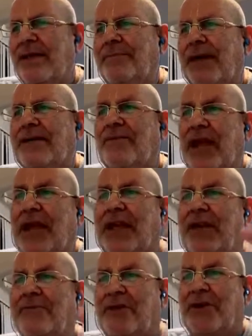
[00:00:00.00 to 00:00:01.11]
but
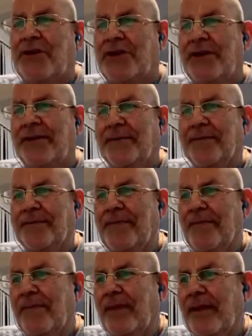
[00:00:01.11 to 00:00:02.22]
thinking of Krishna.
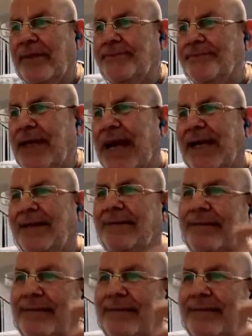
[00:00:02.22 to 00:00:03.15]
And